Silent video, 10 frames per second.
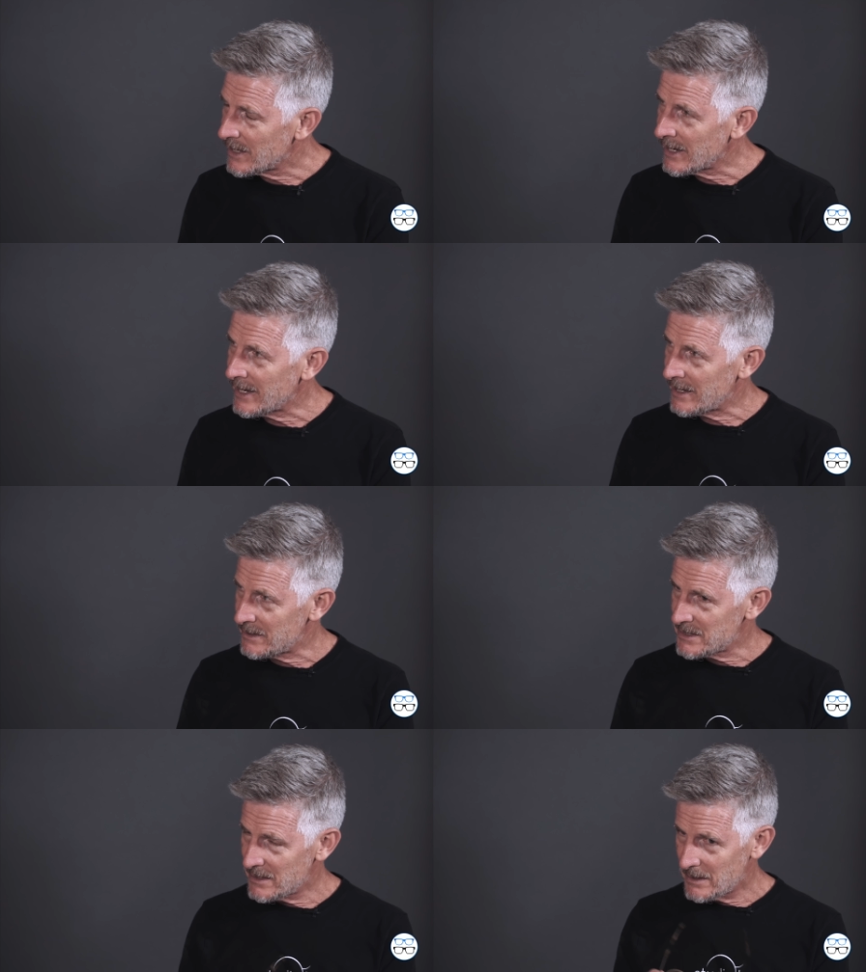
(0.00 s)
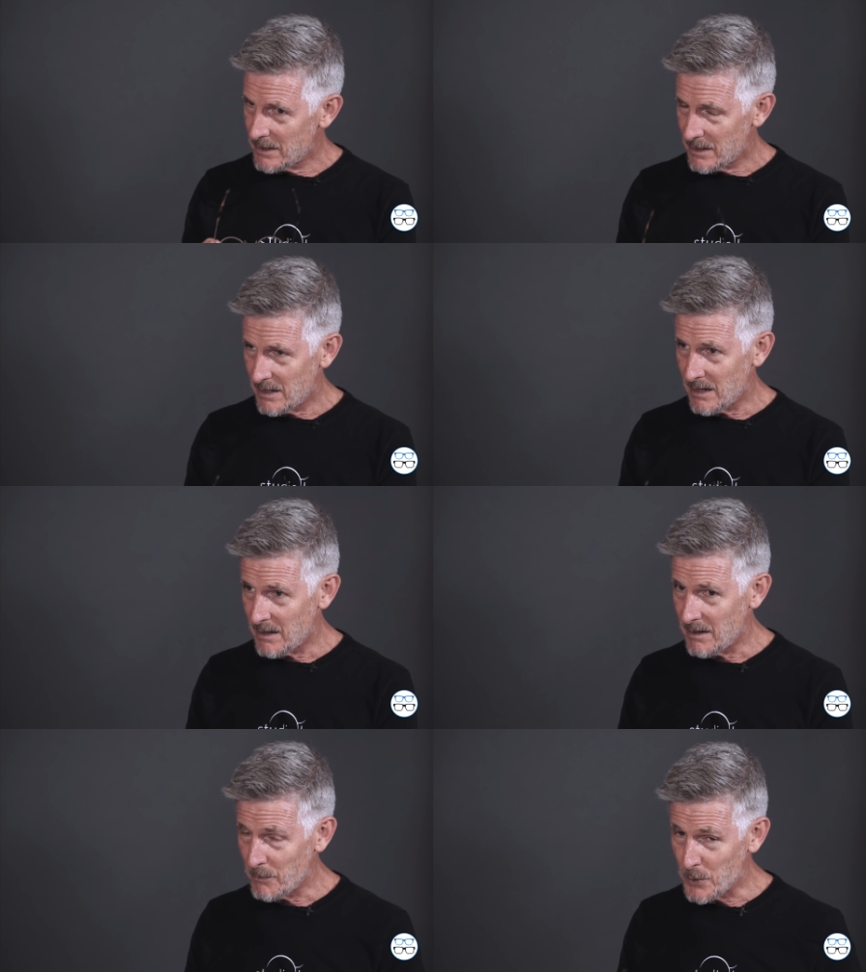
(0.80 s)
and
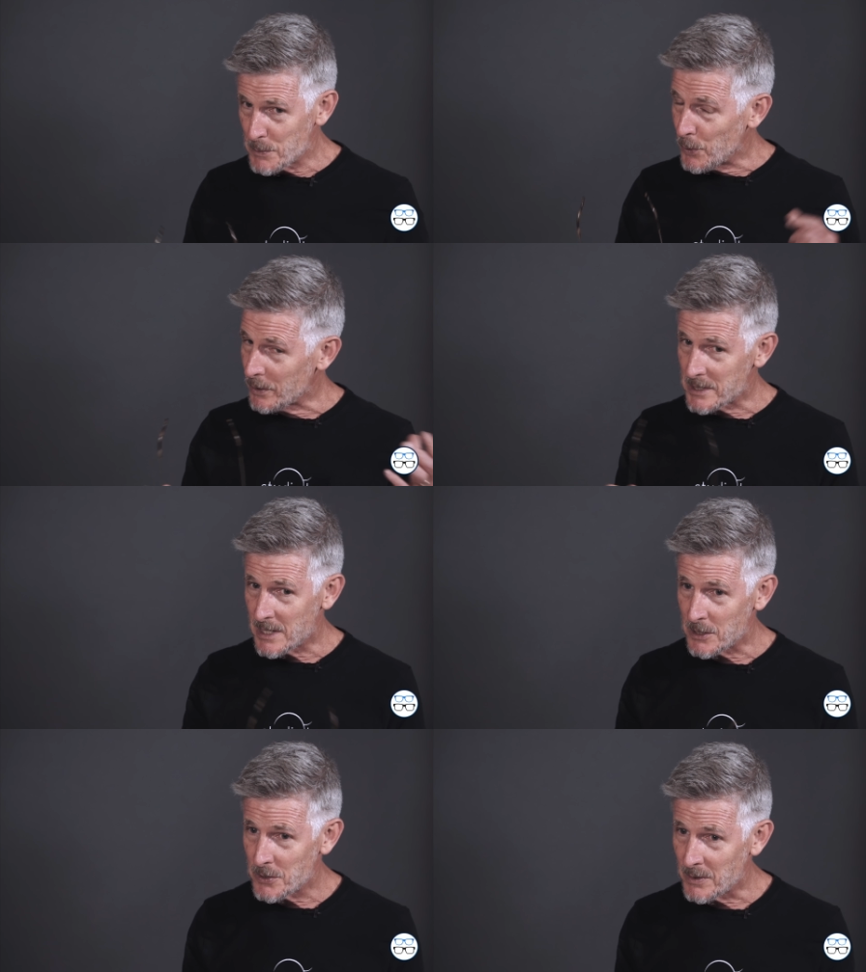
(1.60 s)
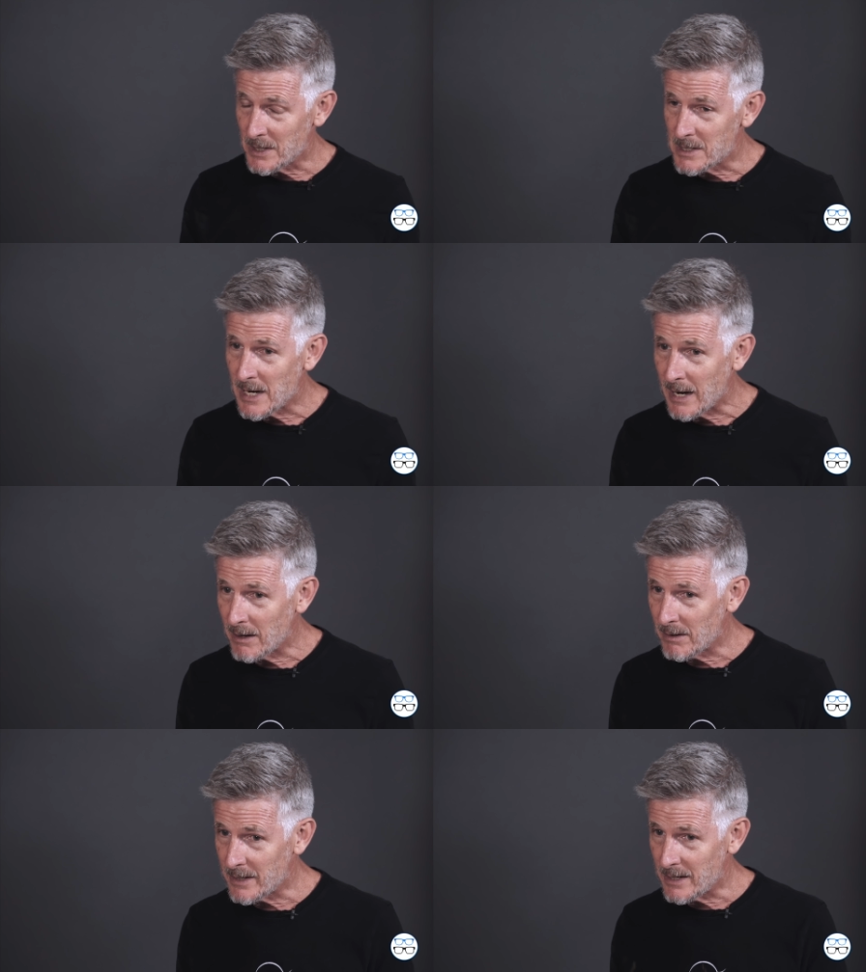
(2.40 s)
uh, which pulled us into an
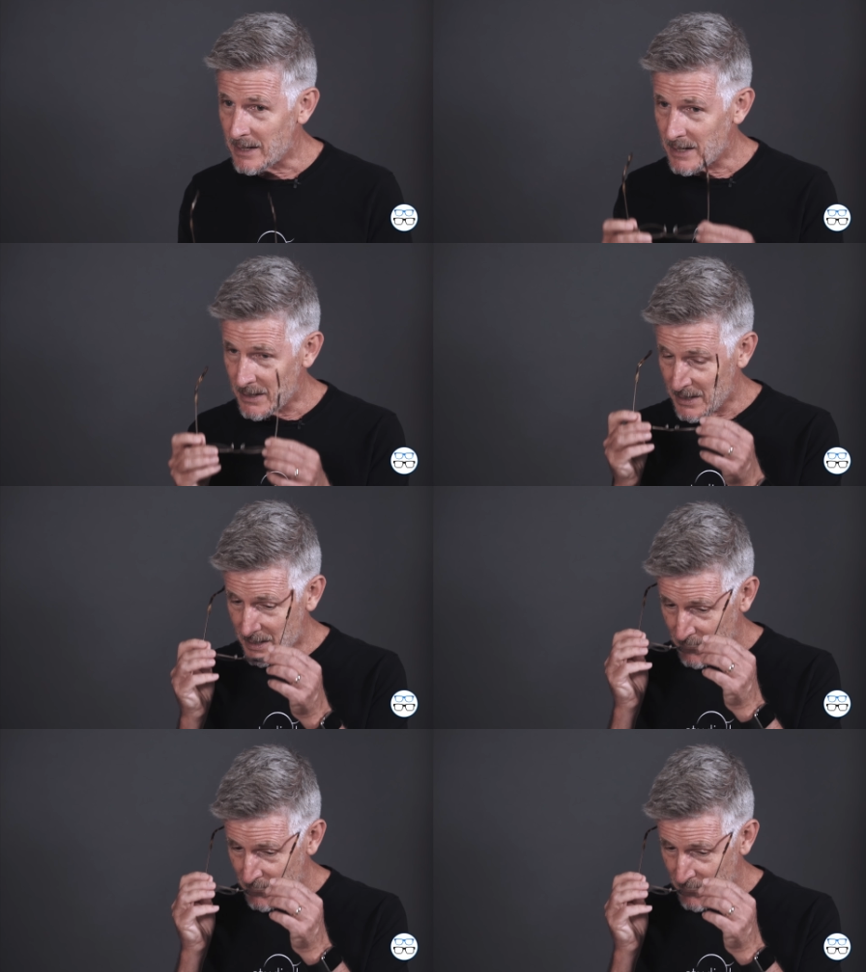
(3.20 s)
entirely, it,